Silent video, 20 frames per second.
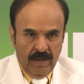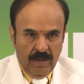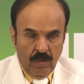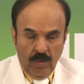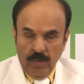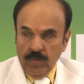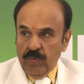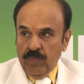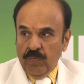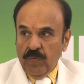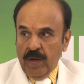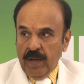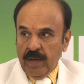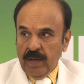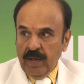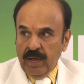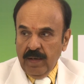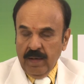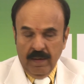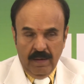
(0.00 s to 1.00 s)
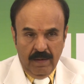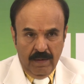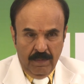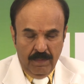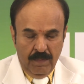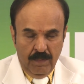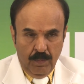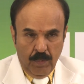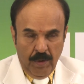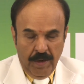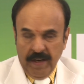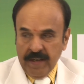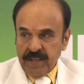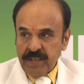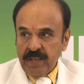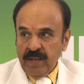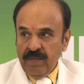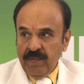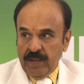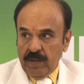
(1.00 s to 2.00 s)
good for
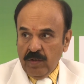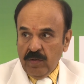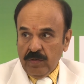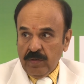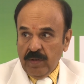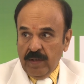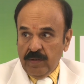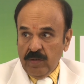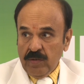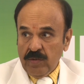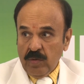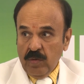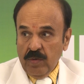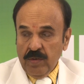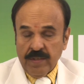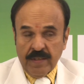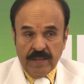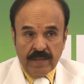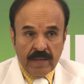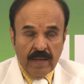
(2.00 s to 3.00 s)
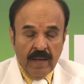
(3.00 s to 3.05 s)
protection of atherosclerosis.